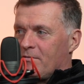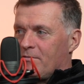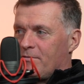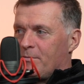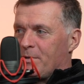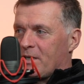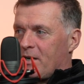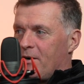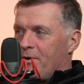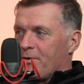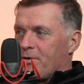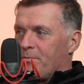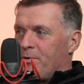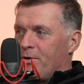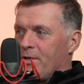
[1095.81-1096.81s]
from a
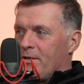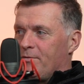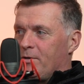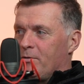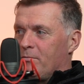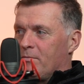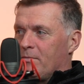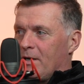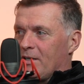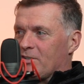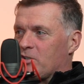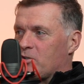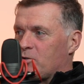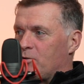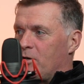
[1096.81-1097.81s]
character point of view, as
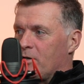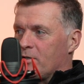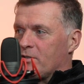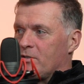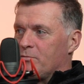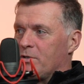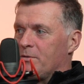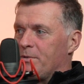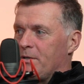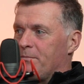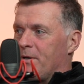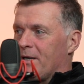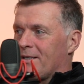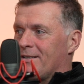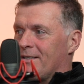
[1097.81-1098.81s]
strong as they would have been
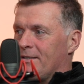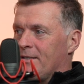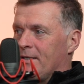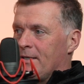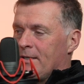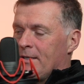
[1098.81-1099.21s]
back then.